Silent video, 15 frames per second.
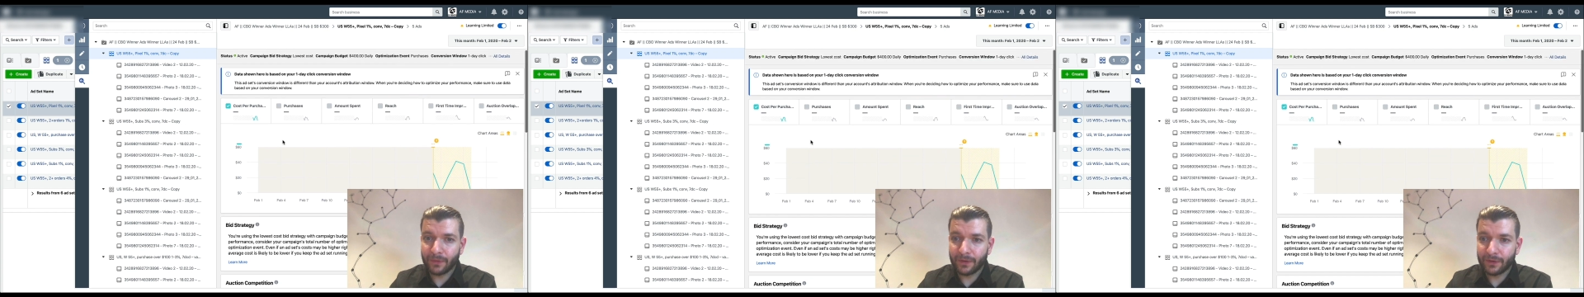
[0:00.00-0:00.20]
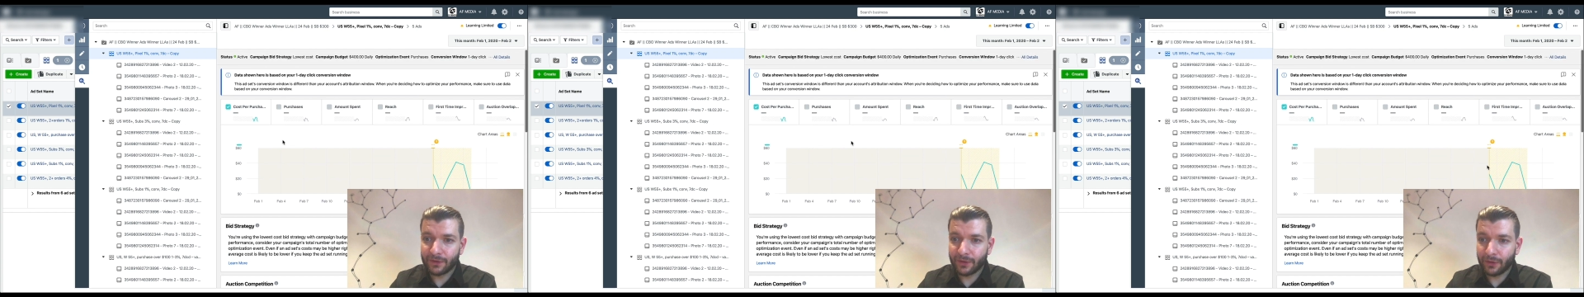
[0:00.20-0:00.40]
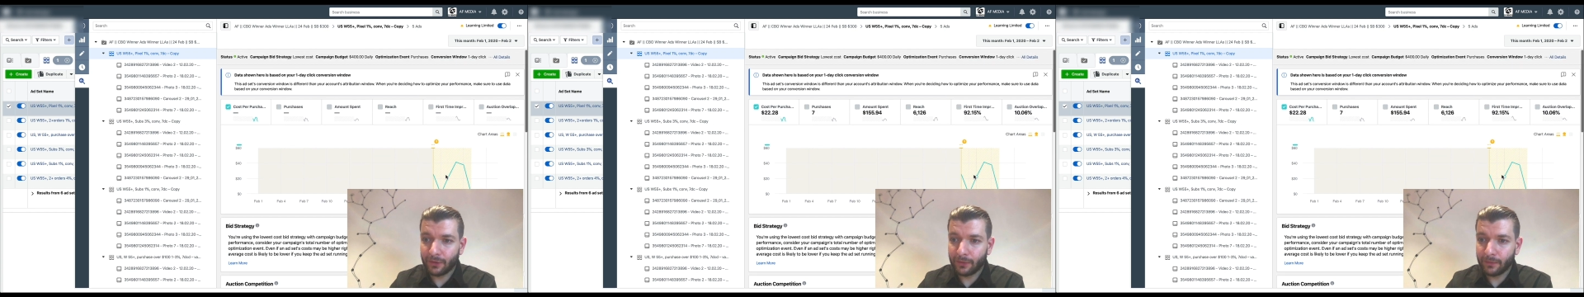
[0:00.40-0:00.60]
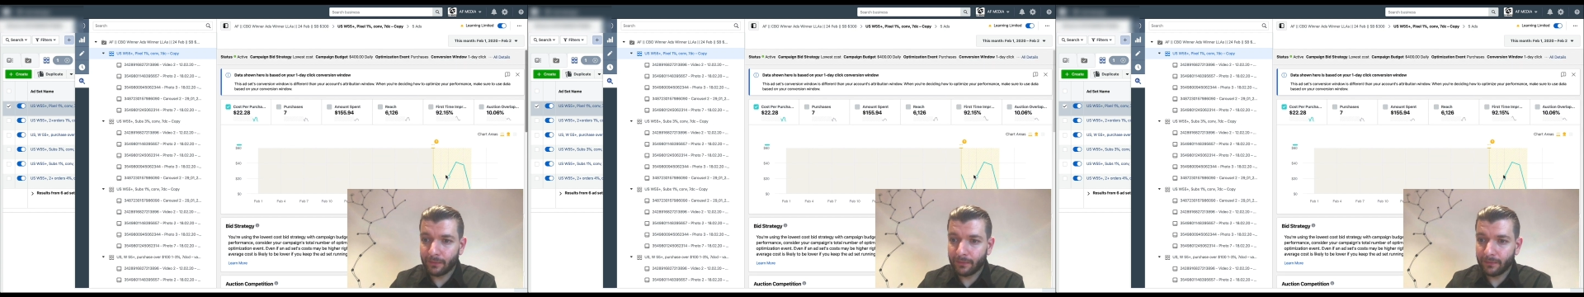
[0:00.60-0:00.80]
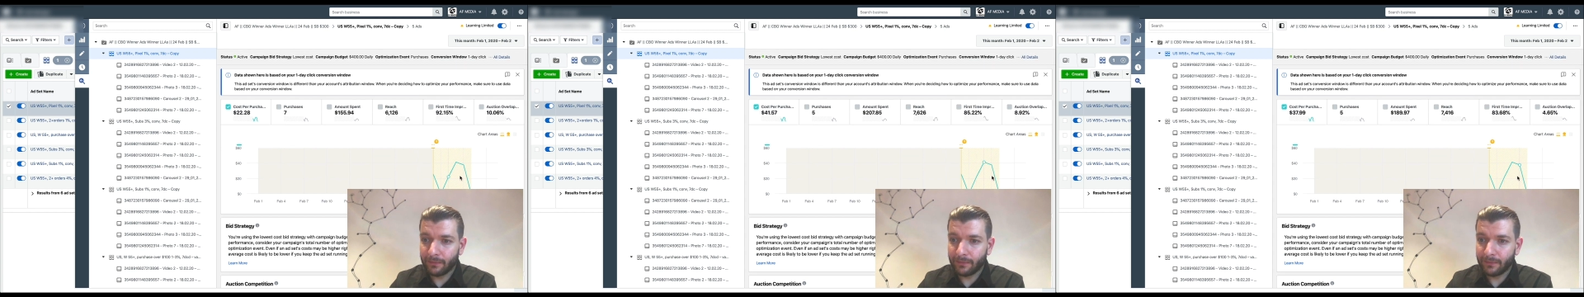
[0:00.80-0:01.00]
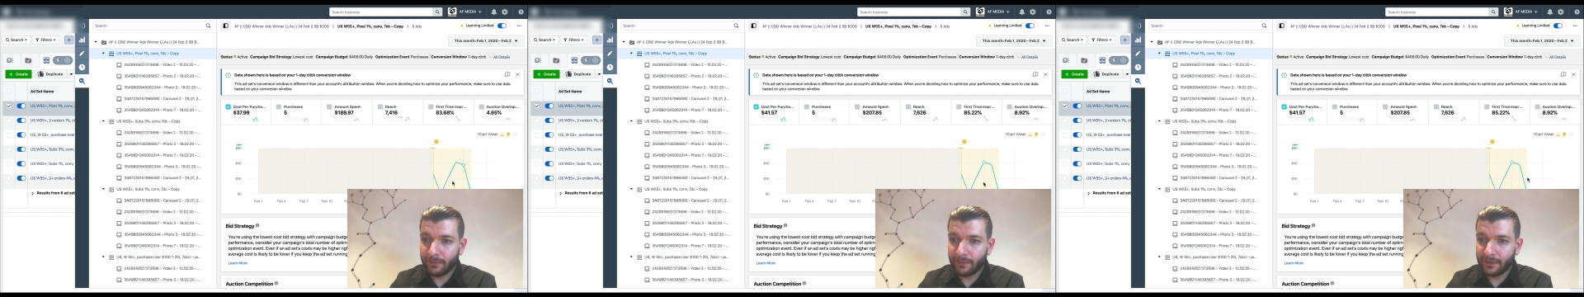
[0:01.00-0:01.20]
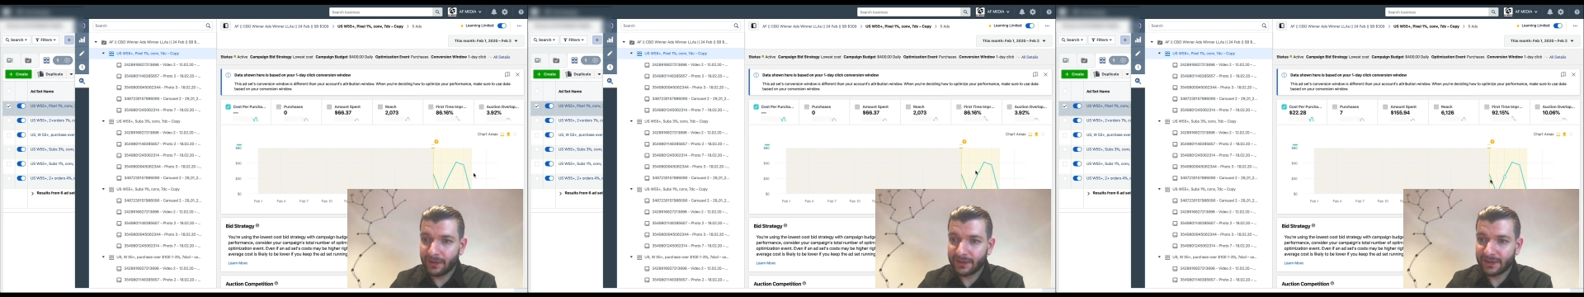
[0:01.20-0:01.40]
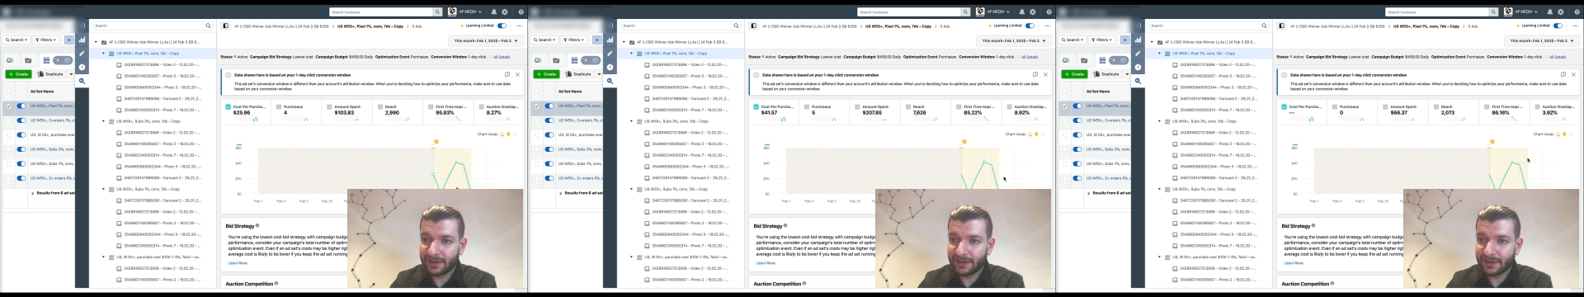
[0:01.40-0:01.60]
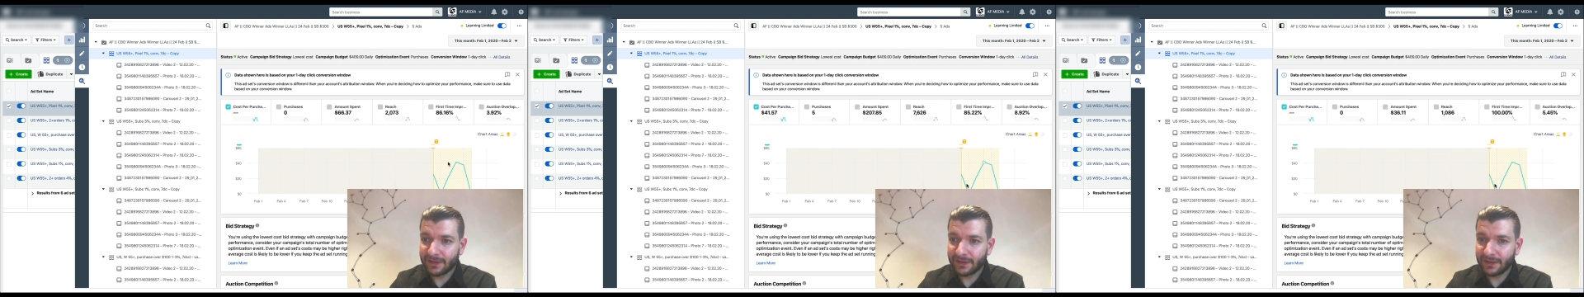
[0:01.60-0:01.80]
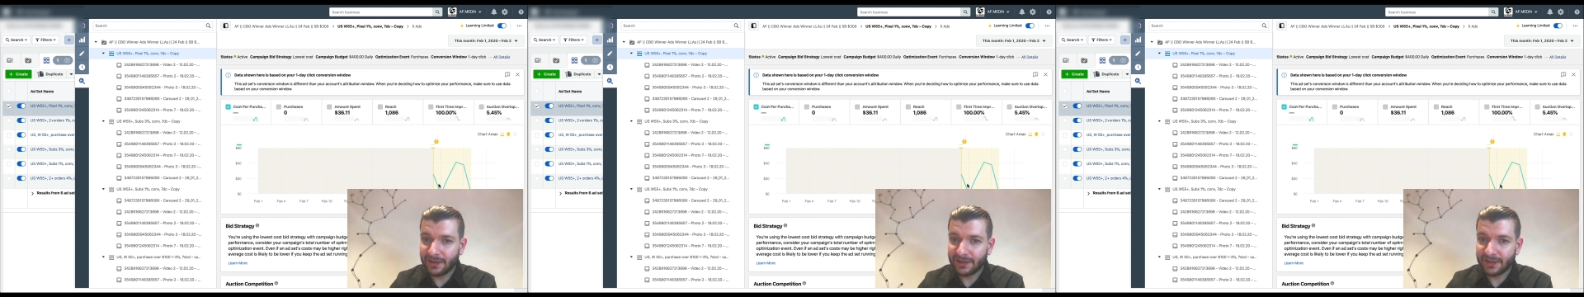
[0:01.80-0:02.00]
so this is
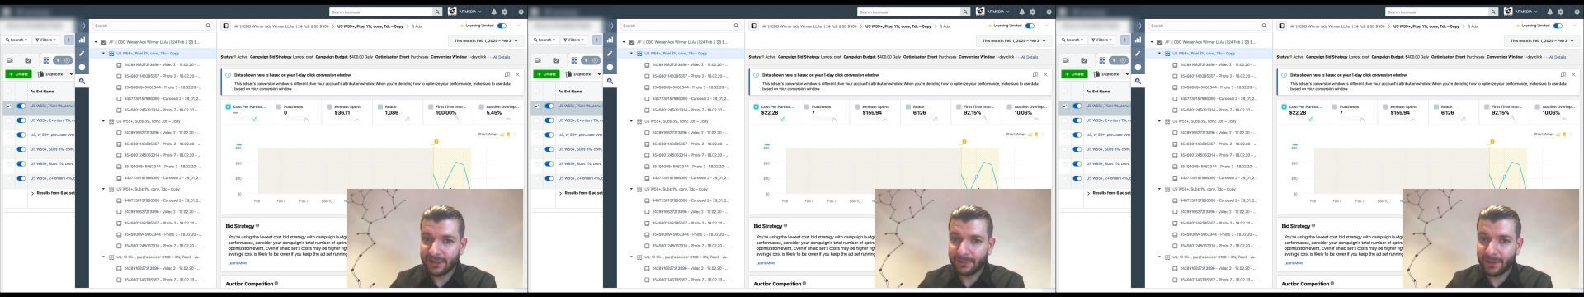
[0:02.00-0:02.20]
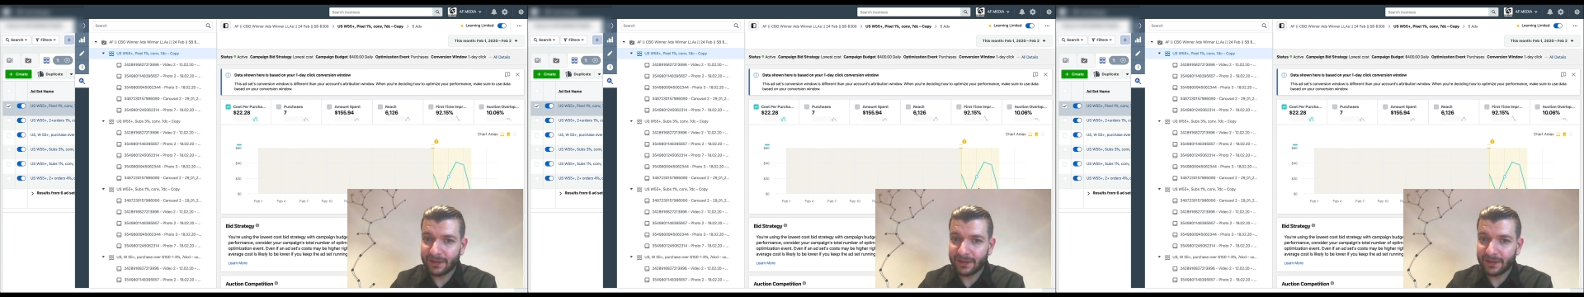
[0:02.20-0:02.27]
this is